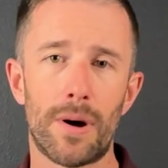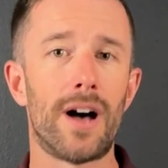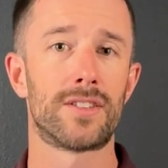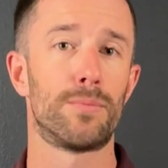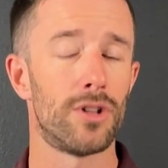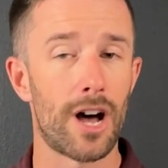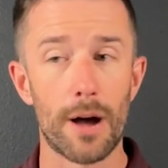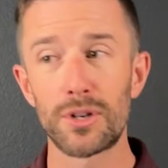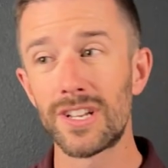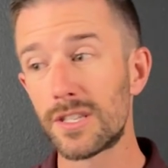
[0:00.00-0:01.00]
possible
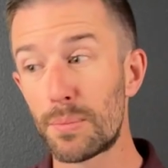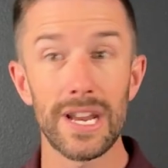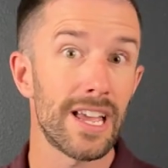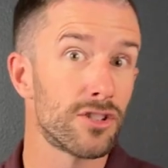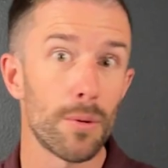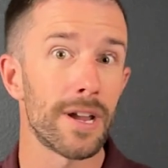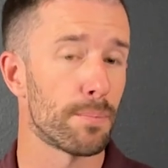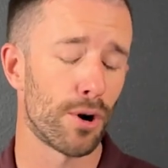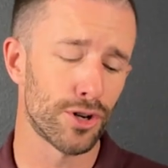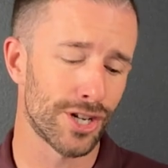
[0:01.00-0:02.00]
options. But again, don't make a
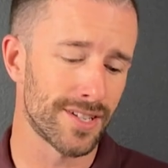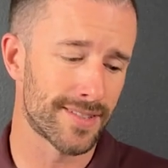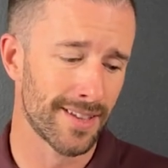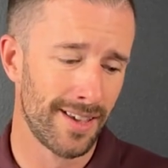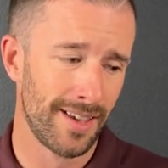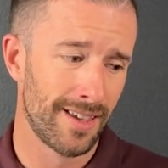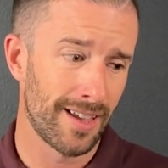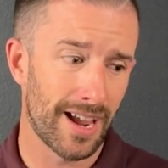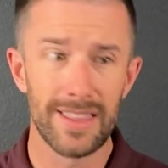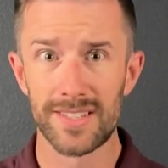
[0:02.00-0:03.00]
purchase
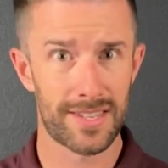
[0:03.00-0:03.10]
and then